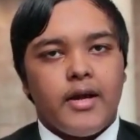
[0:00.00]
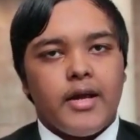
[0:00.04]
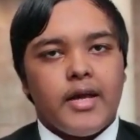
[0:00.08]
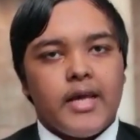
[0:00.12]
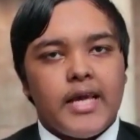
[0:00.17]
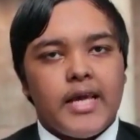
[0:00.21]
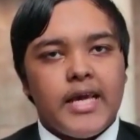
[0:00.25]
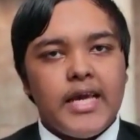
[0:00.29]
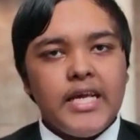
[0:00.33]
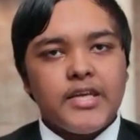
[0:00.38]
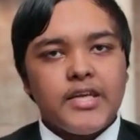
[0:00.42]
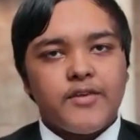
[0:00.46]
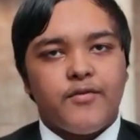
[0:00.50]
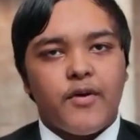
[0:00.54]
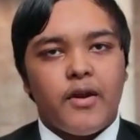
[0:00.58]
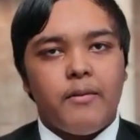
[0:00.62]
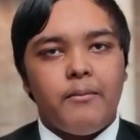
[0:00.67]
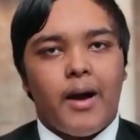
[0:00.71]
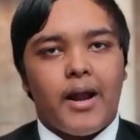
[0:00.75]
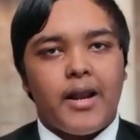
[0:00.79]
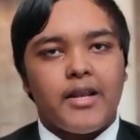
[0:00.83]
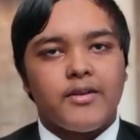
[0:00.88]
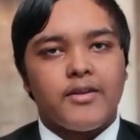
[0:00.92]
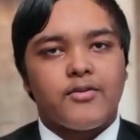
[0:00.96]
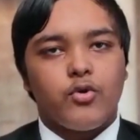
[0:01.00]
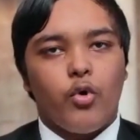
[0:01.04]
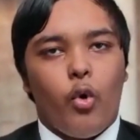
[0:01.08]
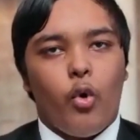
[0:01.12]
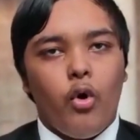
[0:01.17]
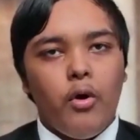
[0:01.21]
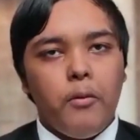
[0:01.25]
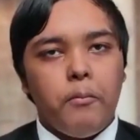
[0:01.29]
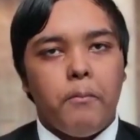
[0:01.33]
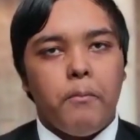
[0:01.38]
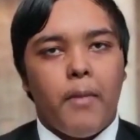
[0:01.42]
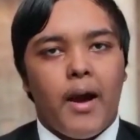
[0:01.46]
Each film had its
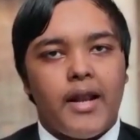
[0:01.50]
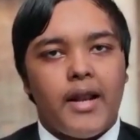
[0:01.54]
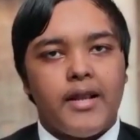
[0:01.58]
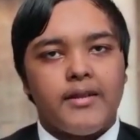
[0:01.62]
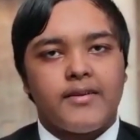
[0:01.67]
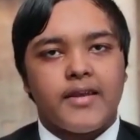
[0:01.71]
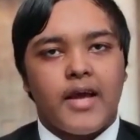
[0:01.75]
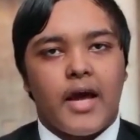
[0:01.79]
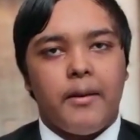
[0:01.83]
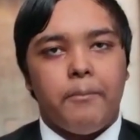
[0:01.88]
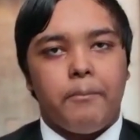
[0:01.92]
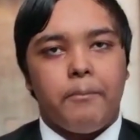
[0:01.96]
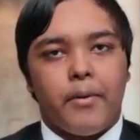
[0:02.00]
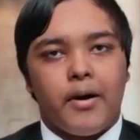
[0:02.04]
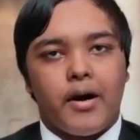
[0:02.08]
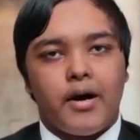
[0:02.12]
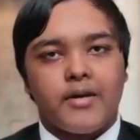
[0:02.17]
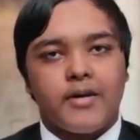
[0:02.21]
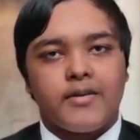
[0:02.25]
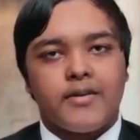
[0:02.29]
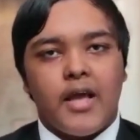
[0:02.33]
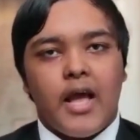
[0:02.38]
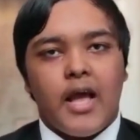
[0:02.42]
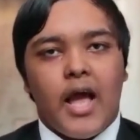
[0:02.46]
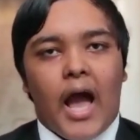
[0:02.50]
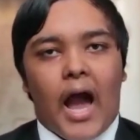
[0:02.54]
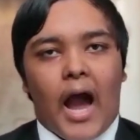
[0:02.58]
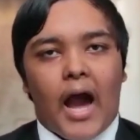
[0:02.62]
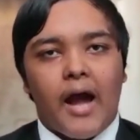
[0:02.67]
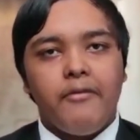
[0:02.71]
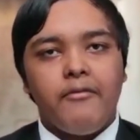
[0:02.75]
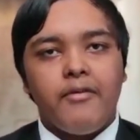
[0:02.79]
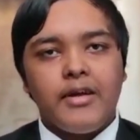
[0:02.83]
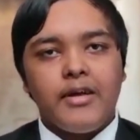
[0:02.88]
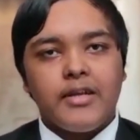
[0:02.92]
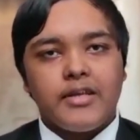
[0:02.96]
own merits and perks
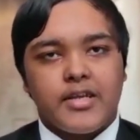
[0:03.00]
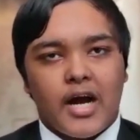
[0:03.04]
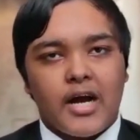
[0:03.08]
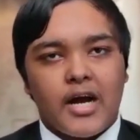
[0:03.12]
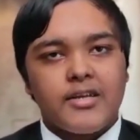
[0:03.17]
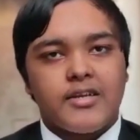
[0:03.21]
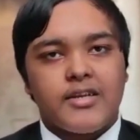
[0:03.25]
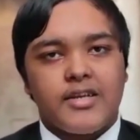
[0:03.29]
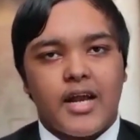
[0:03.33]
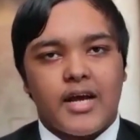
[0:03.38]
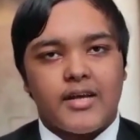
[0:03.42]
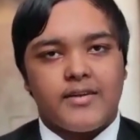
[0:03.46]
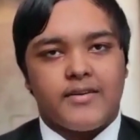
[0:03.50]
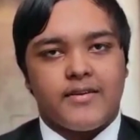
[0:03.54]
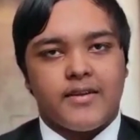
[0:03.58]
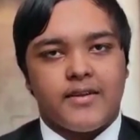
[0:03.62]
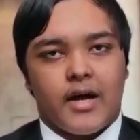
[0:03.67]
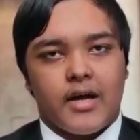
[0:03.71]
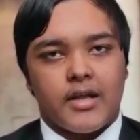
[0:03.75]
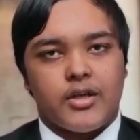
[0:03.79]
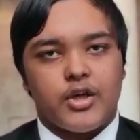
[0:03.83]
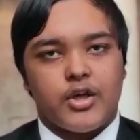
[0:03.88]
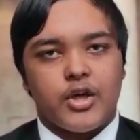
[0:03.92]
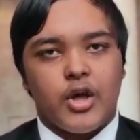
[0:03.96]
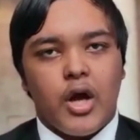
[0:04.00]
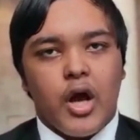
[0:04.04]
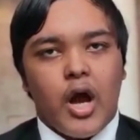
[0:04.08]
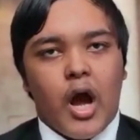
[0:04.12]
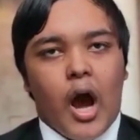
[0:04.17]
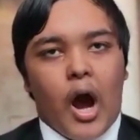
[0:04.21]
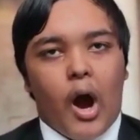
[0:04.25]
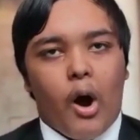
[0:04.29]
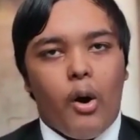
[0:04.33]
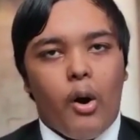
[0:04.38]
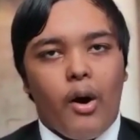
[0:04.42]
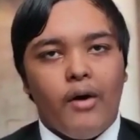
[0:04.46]
and were judged as such.
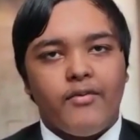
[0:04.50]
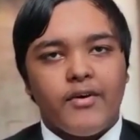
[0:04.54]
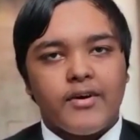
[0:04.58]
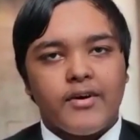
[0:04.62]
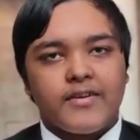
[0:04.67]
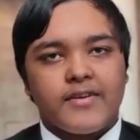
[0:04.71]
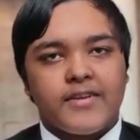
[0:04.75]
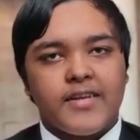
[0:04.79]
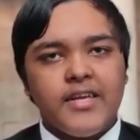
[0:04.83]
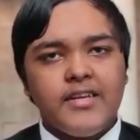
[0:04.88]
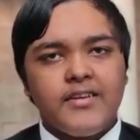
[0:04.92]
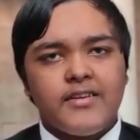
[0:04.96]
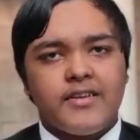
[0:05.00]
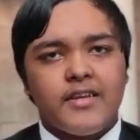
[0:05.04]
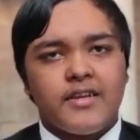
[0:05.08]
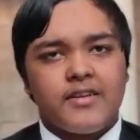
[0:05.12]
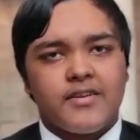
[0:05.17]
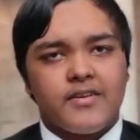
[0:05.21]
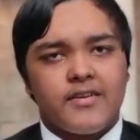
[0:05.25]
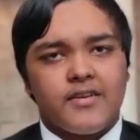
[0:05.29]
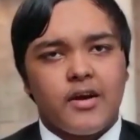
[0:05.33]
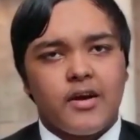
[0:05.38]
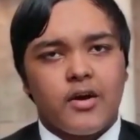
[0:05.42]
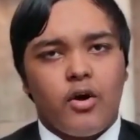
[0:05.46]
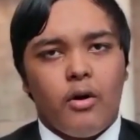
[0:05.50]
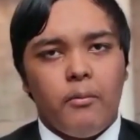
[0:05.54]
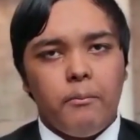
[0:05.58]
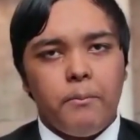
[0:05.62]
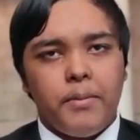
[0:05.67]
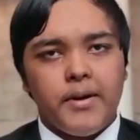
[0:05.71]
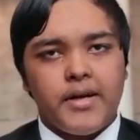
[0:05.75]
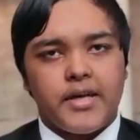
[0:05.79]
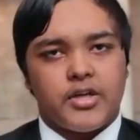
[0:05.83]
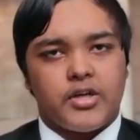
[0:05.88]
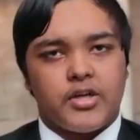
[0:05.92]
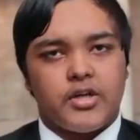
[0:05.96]
However, since this is a
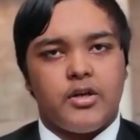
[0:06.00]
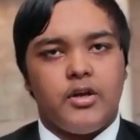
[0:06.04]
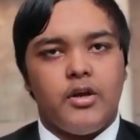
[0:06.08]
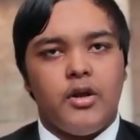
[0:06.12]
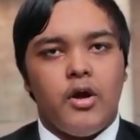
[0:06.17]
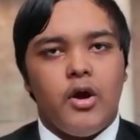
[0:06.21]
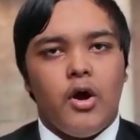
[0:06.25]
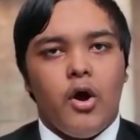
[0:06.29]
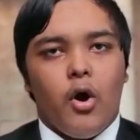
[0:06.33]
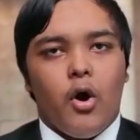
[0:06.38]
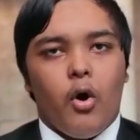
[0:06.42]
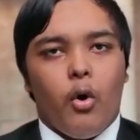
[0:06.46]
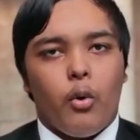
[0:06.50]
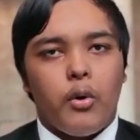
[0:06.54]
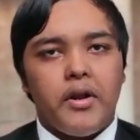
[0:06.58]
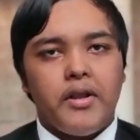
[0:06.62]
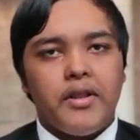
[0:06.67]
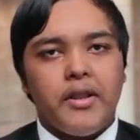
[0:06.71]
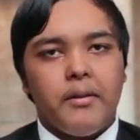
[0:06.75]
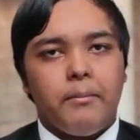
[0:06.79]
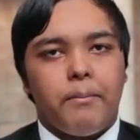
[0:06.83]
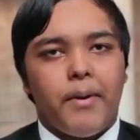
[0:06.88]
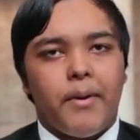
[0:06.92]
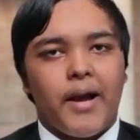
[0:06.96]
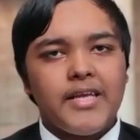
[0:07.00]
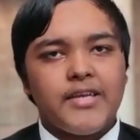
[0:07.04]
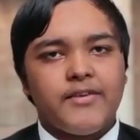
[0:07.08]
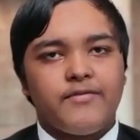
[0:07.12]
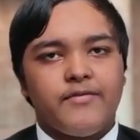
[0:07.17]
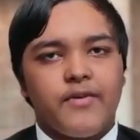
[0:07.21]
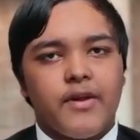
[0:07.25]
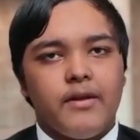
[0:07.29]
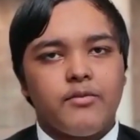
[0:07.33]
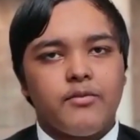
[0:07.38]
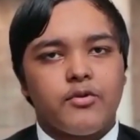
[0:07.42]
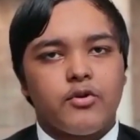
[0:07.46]
competition, only the best
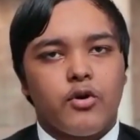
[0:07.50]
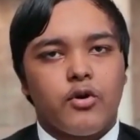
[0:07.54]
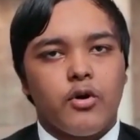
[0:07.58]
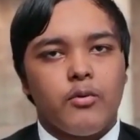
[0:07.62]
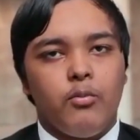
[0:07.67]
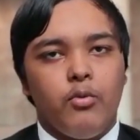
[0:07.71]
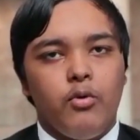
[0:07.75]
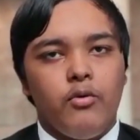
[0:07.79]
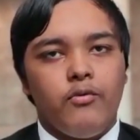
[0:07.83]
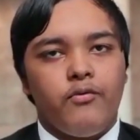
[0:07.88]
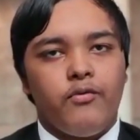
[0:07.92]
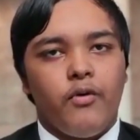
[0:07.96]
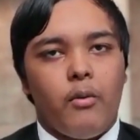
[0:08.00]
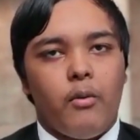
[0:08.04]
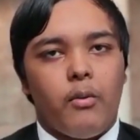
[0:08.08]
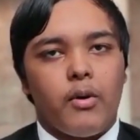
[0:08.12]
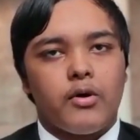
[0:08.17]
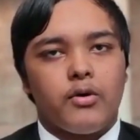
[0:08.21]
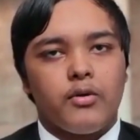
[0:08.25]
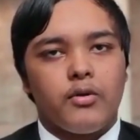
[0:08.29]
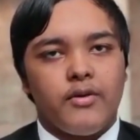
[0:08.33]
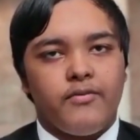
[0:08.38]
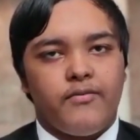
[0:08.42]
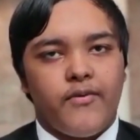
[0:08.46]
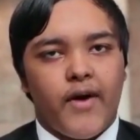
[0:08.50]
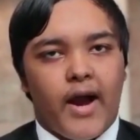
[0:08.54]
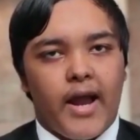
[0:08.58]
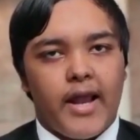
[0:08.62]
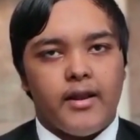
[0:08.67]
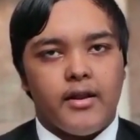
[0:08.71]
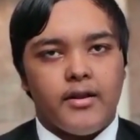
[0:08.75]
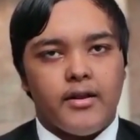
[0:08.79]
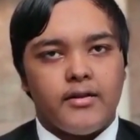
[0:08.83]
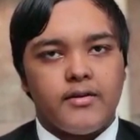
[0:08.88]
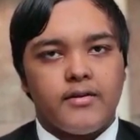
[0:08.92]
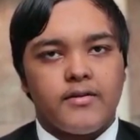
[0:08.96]
films could move forward to the
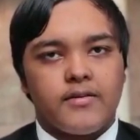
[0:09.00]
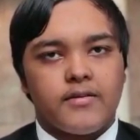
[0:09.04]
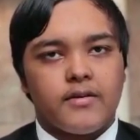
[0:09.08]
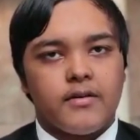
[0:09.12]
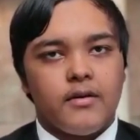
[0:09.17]
finals.